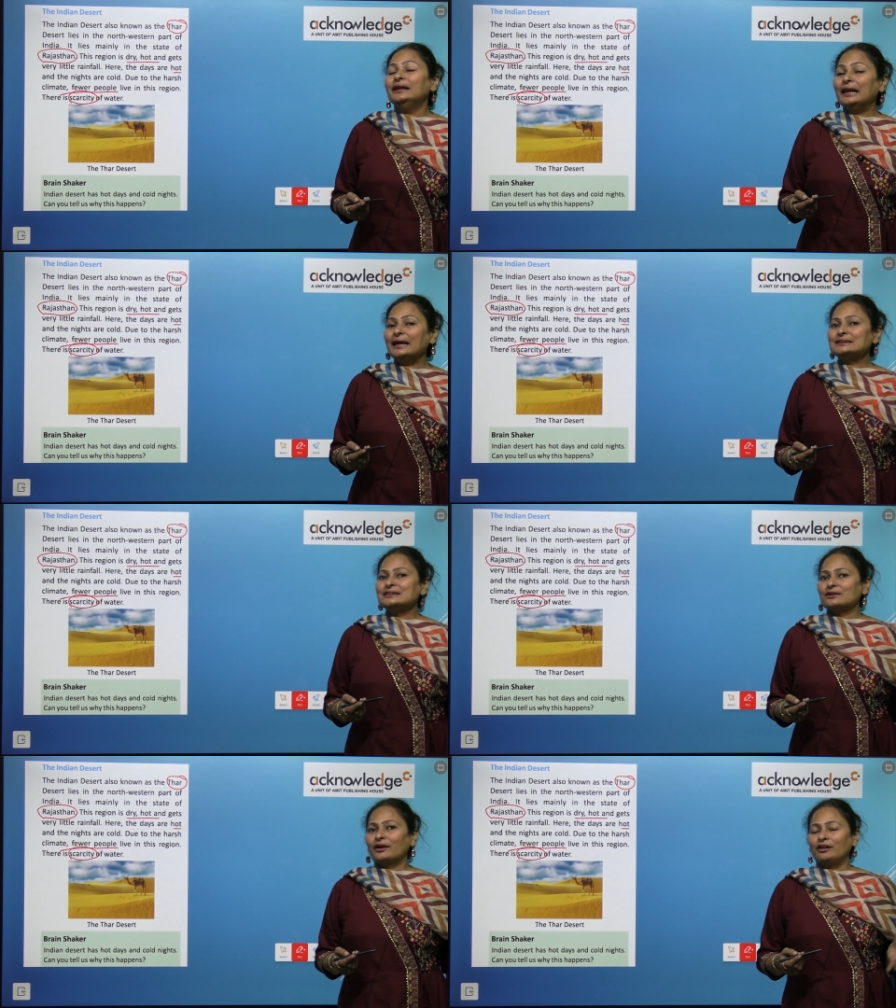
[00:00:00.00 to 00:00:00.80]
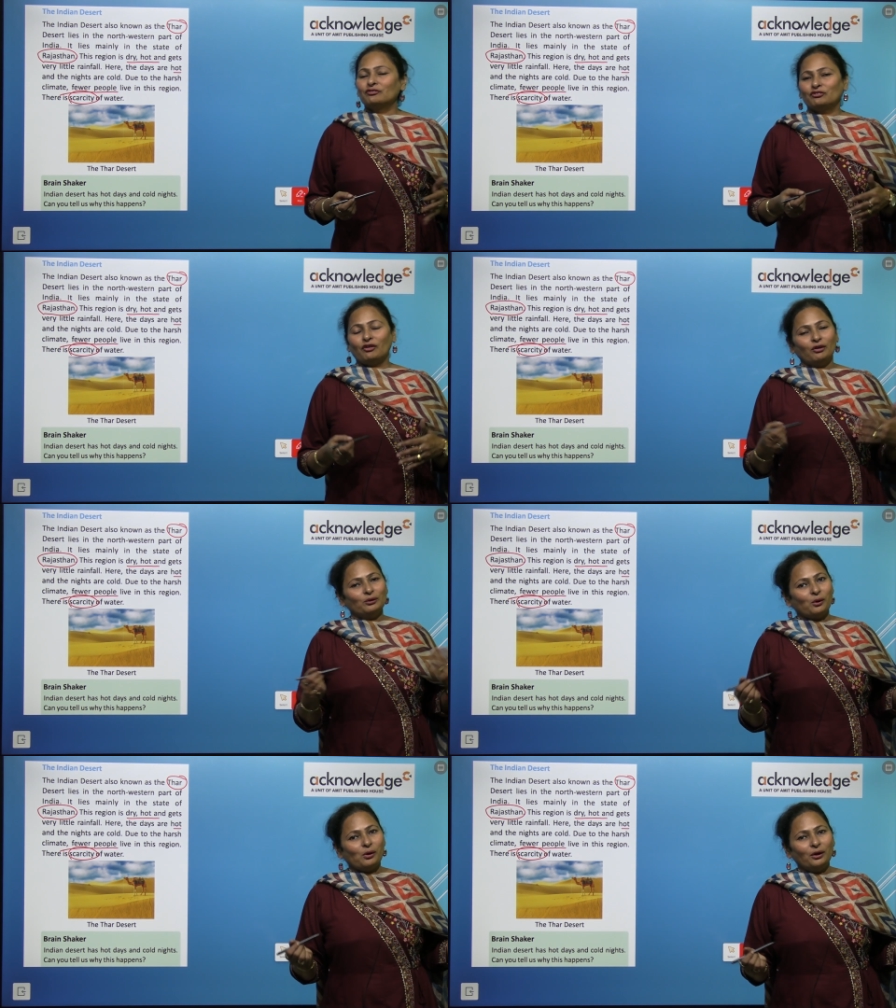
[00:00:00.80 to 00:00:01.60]
less
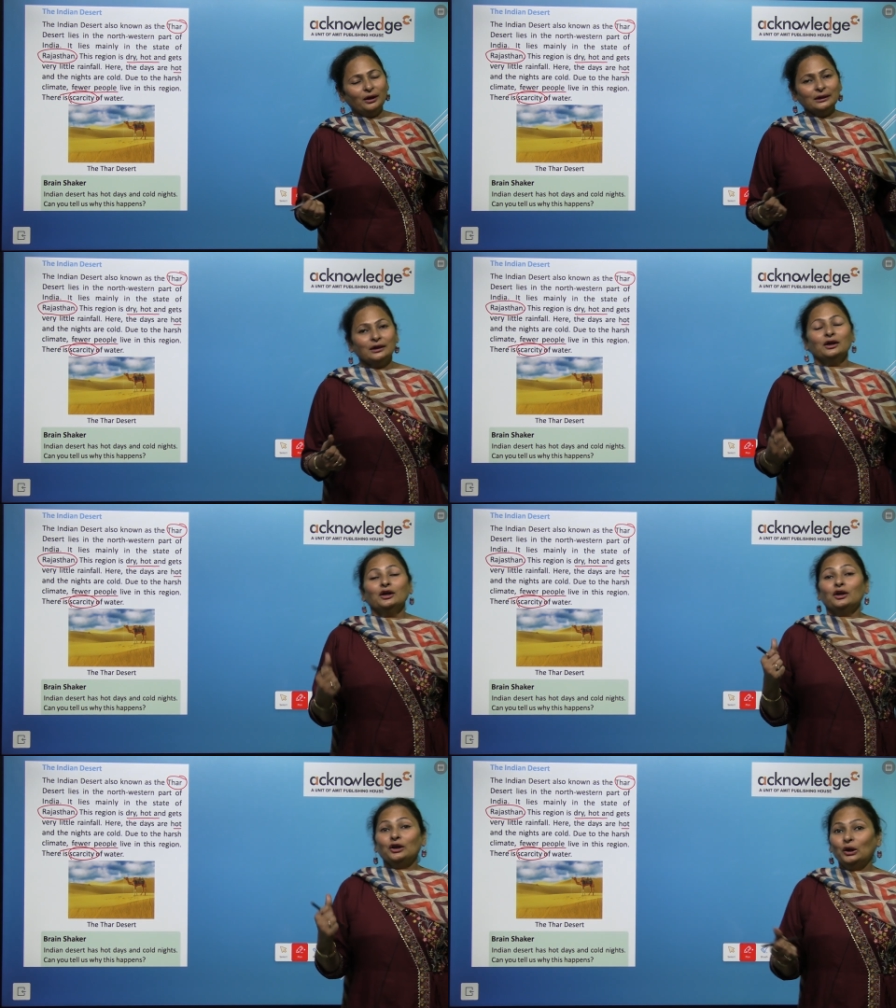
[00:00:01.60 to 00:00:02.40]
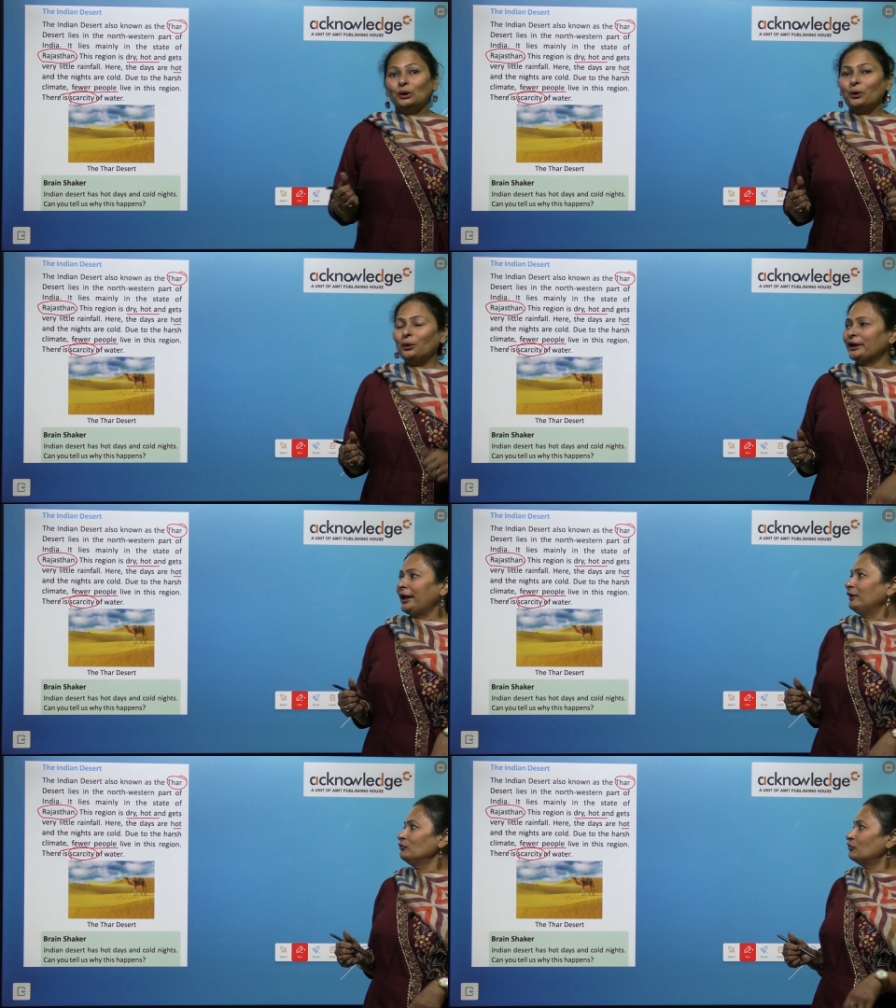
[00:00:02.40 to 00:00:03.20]
rainfall or low
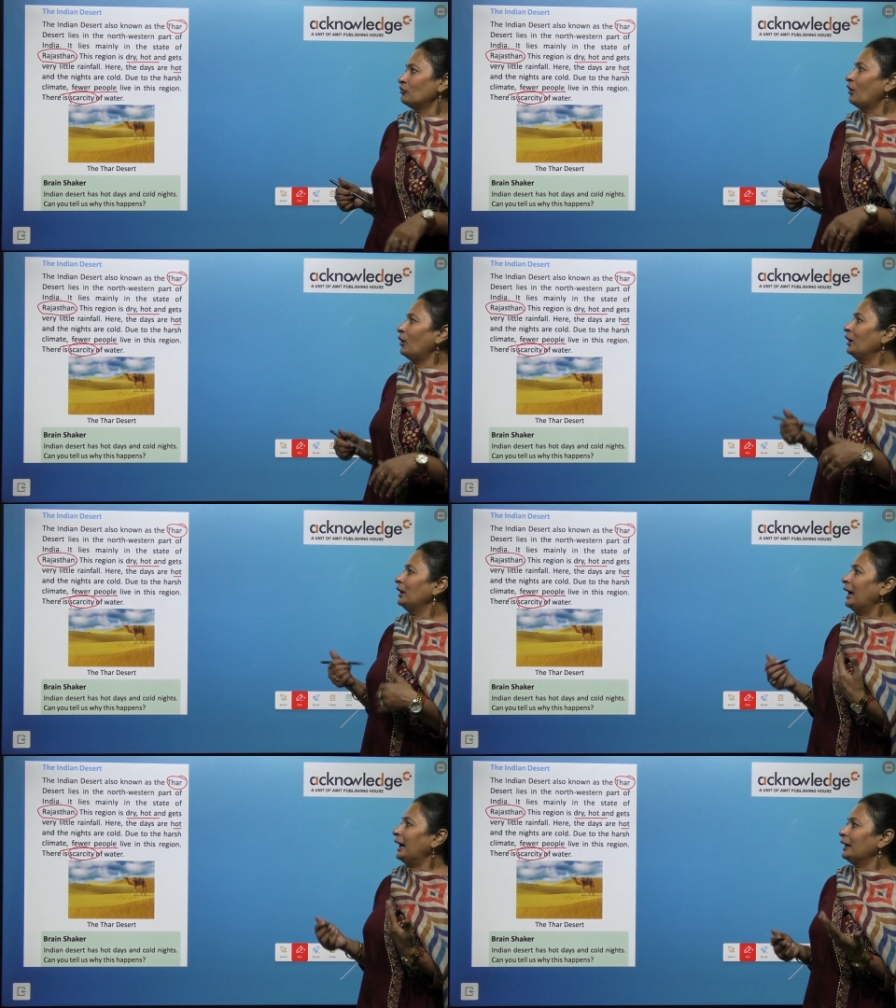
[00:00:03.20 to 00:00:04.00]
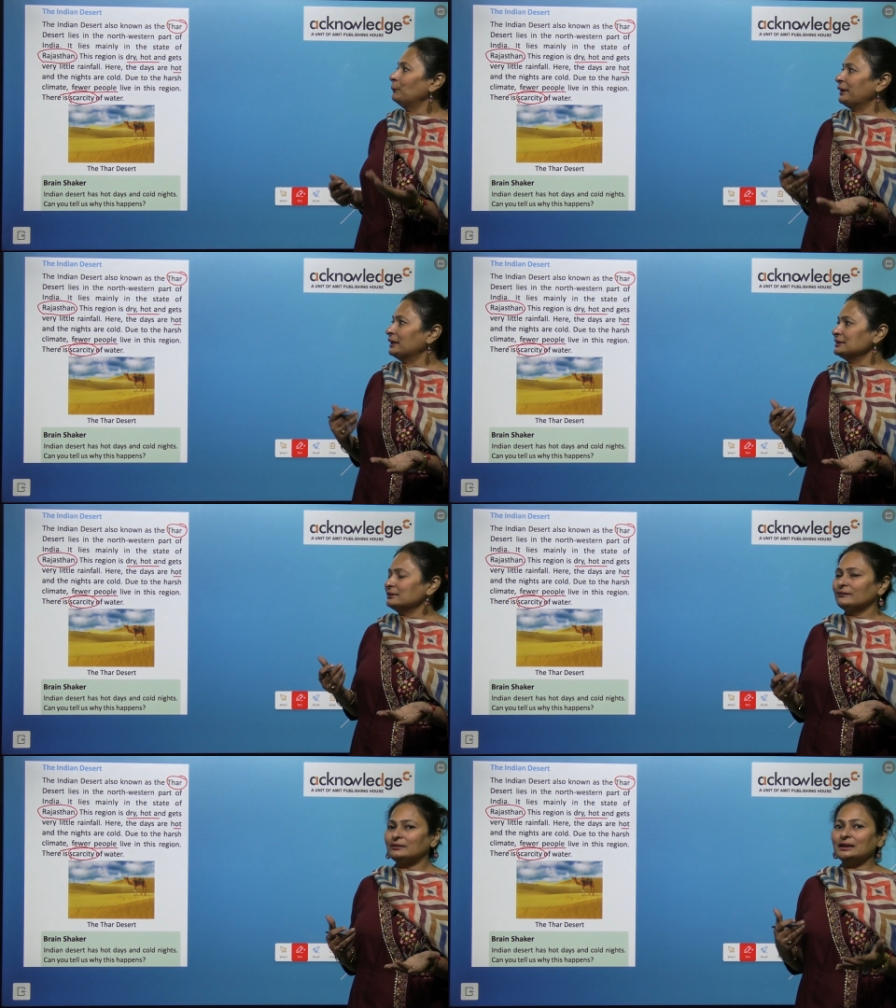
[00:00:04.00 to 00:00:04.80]
rainfall, and because
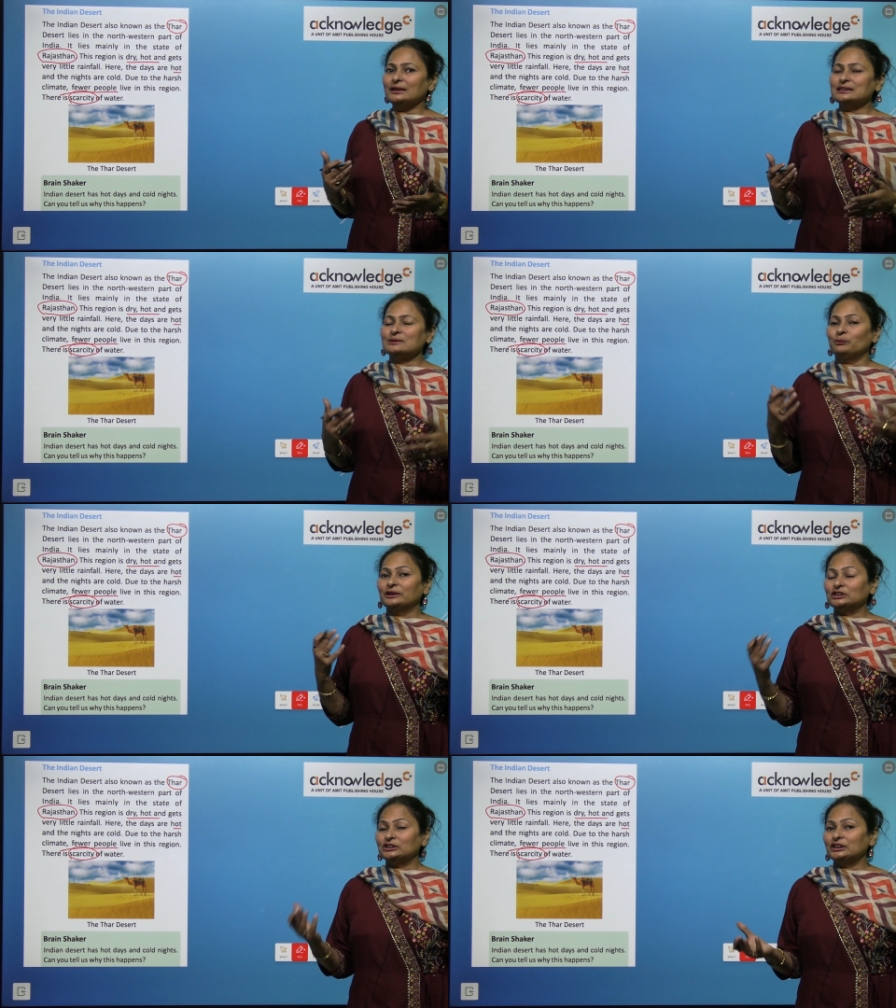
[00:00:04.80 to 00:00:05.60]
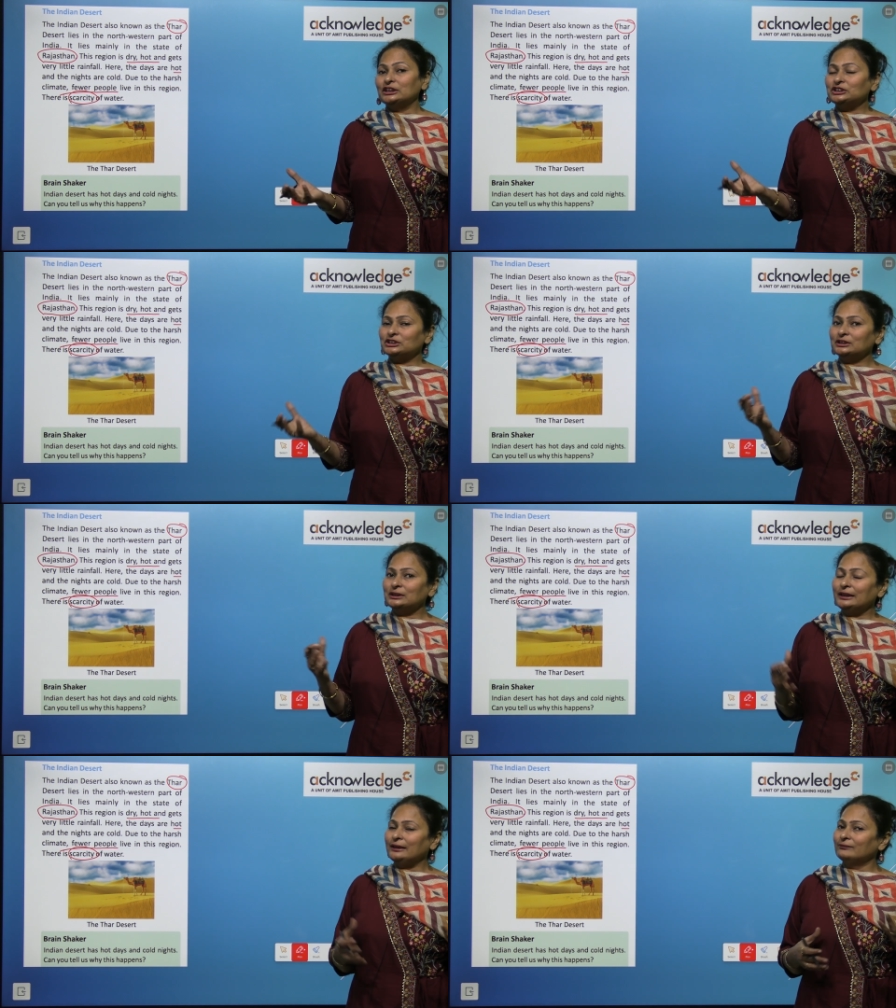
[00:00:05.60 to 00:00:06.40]
of this
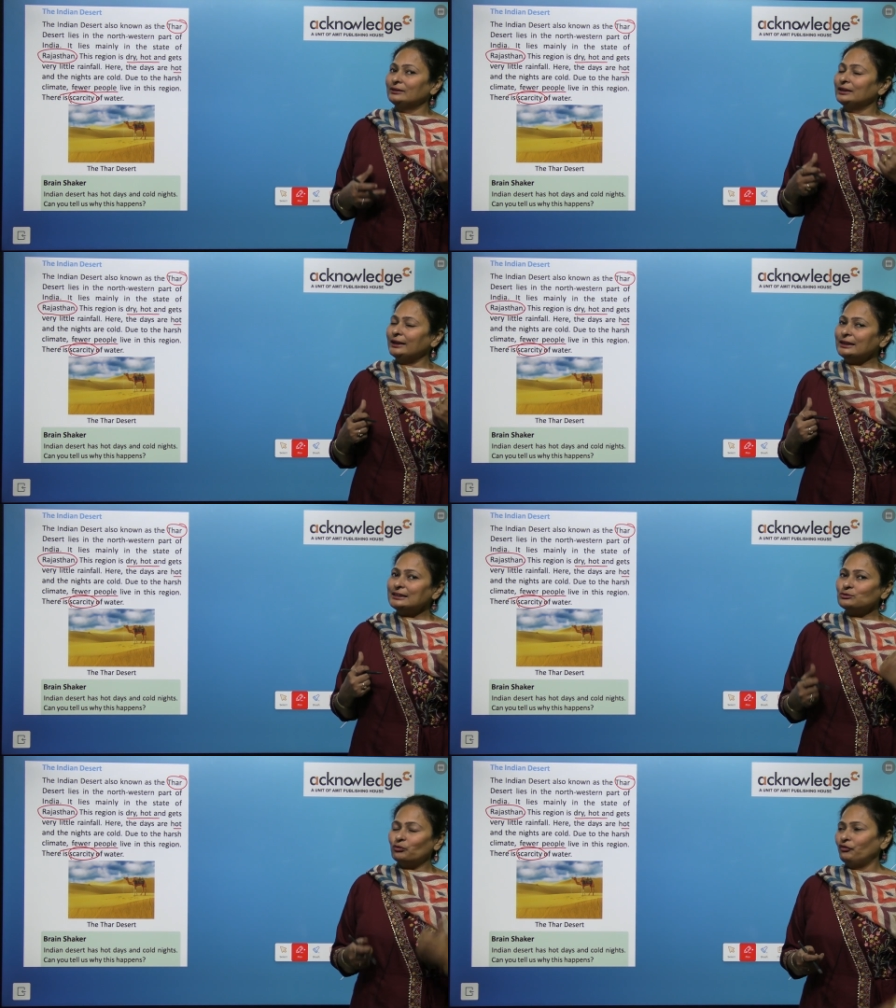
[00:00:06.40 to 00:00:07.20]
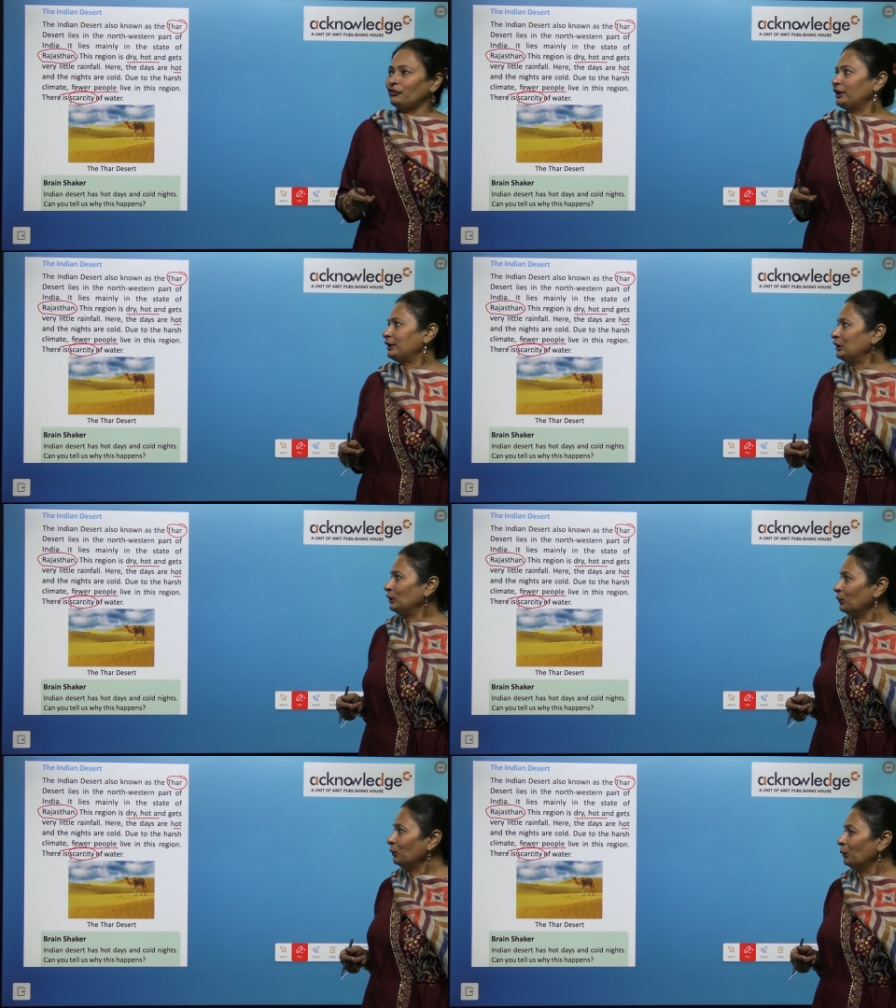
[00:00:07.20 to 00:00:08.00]
vegetation level is very
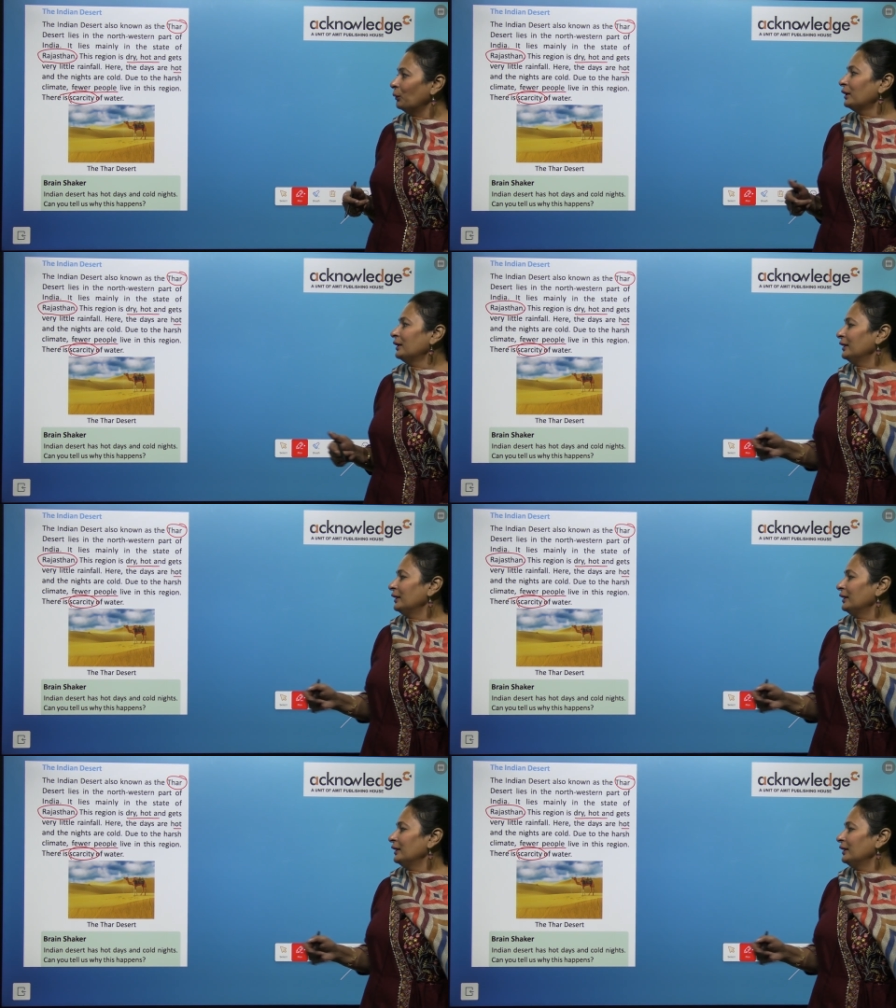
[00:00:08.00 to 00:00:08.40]
low.